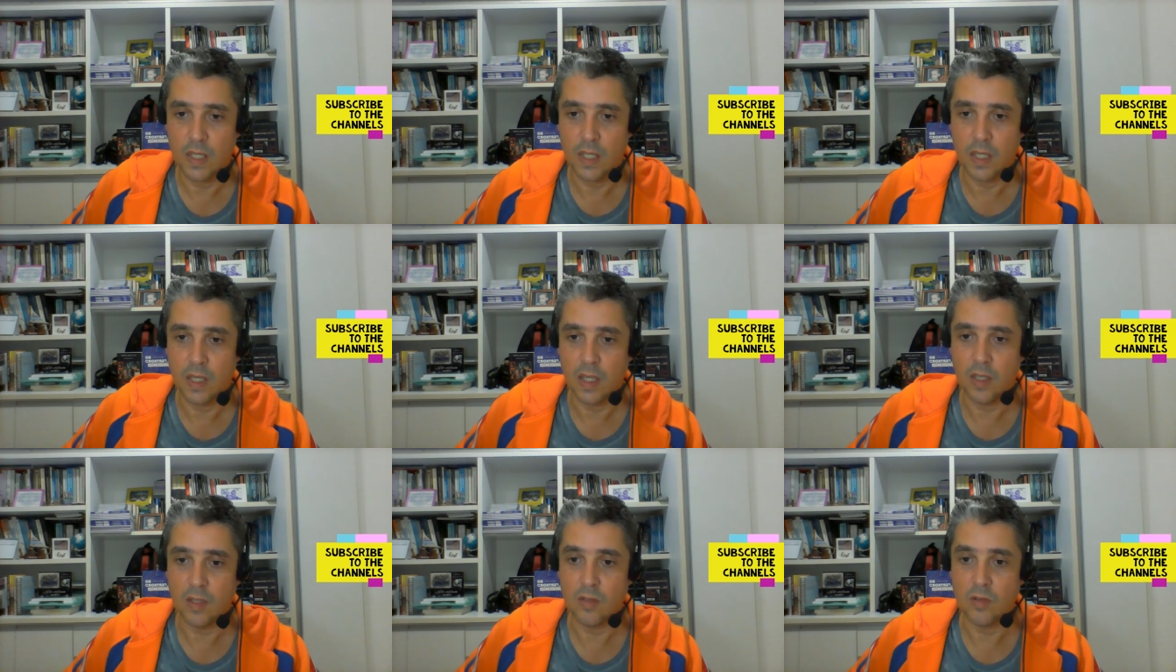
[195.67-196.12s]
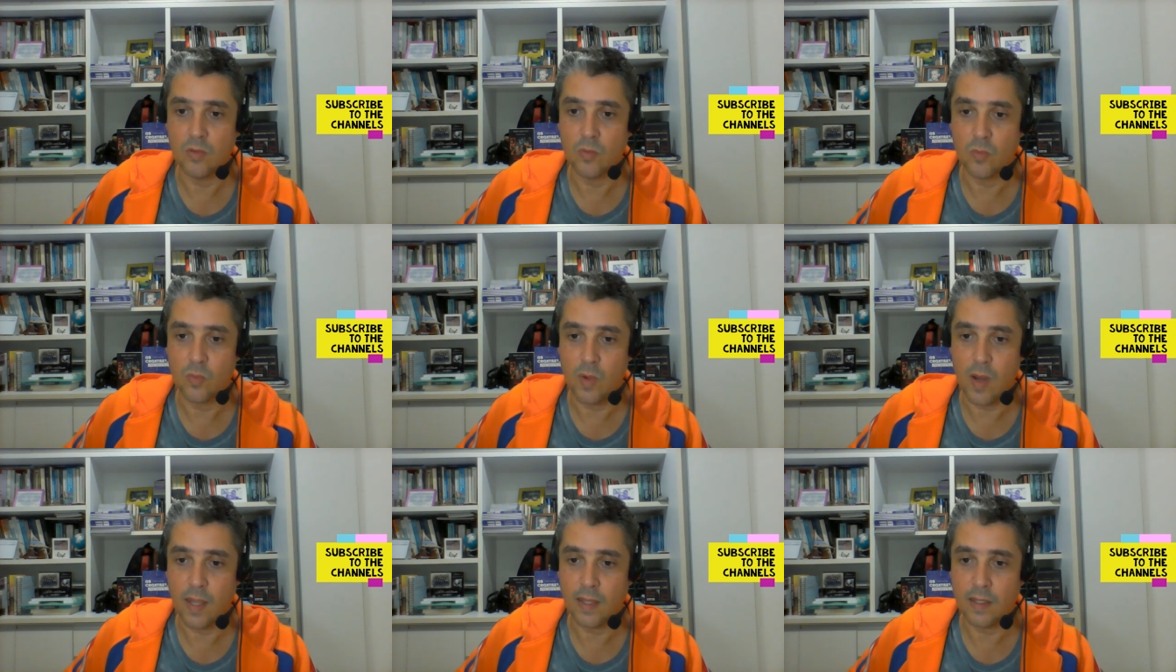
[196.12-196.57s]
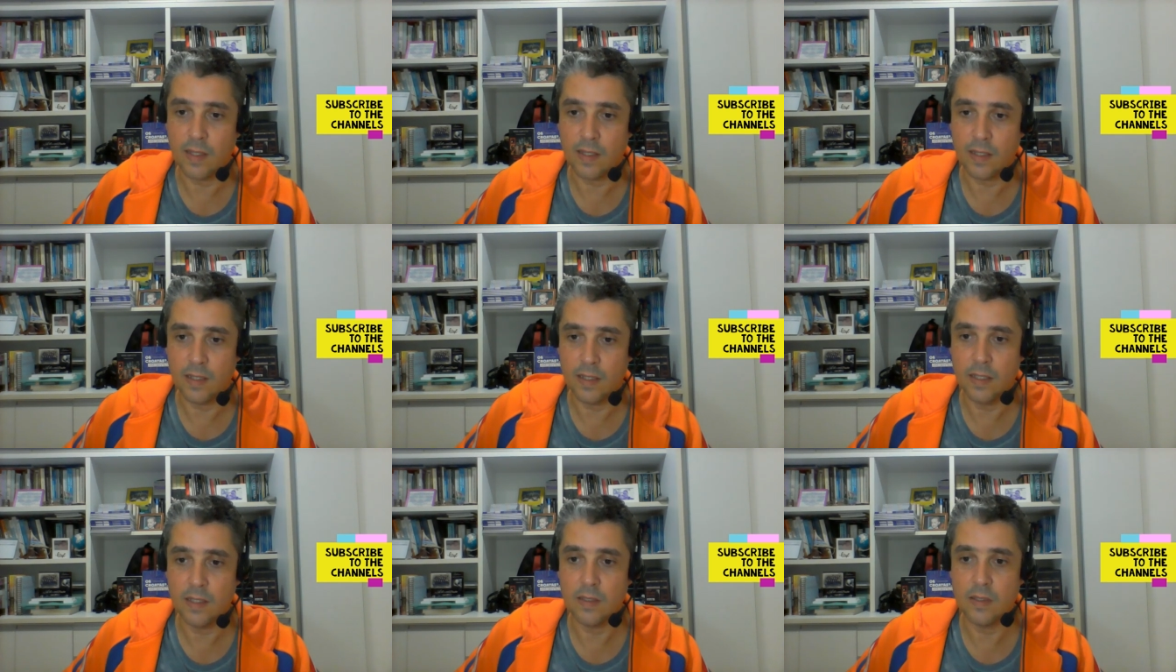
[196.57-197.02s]
he
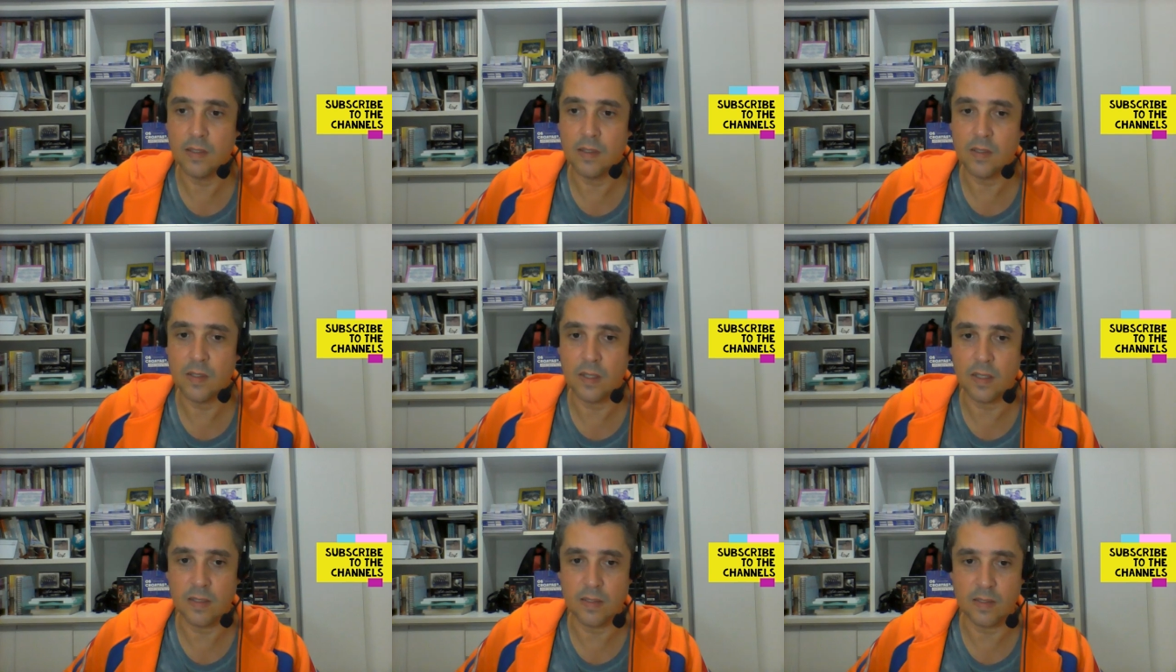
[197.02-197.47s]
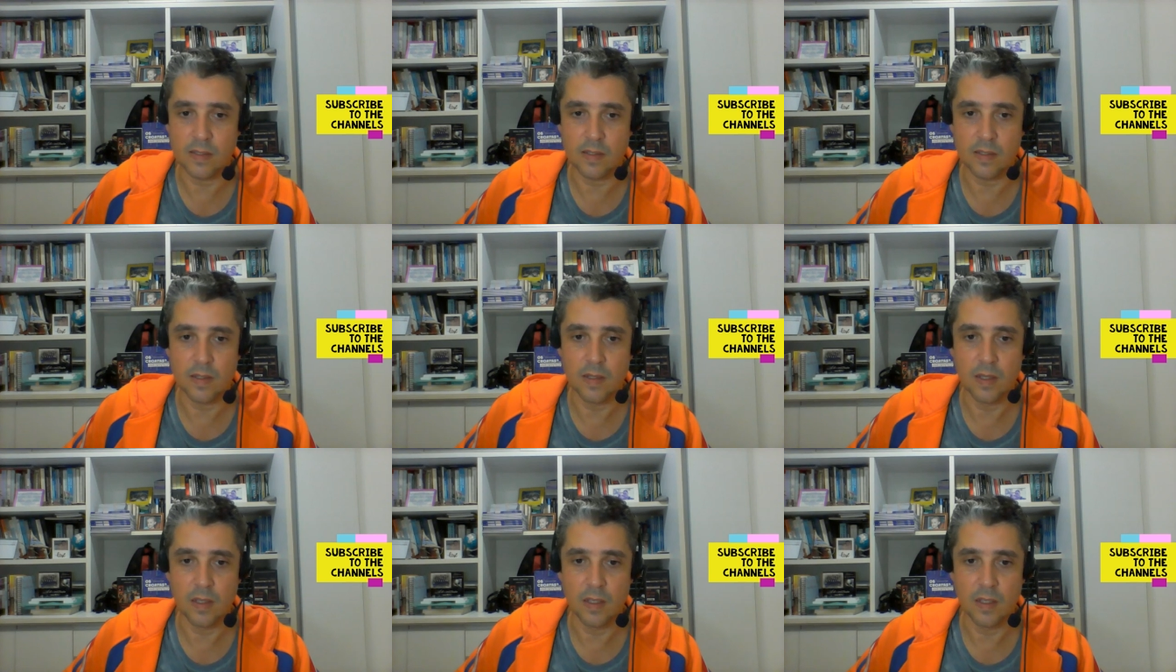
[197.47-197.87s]
radically distanced